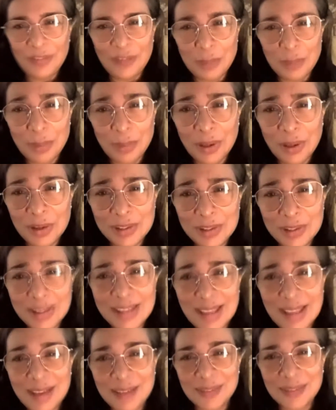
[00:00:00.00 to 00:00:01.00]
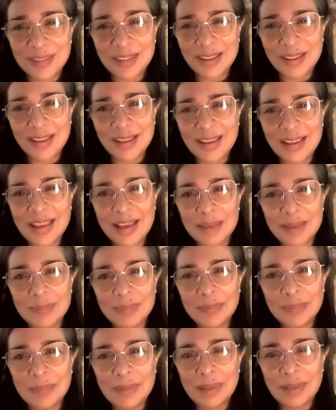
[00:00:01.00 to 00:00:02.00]
plus now that I
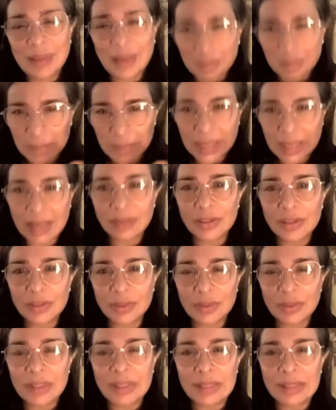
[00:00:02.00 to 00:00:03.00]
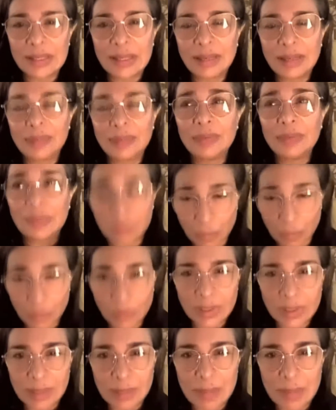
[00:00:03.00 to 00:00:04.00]
am, I began to understand
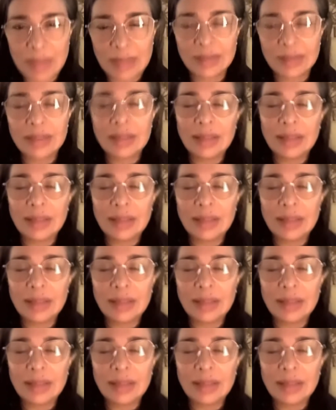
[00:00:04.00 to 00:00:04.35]
what it meant,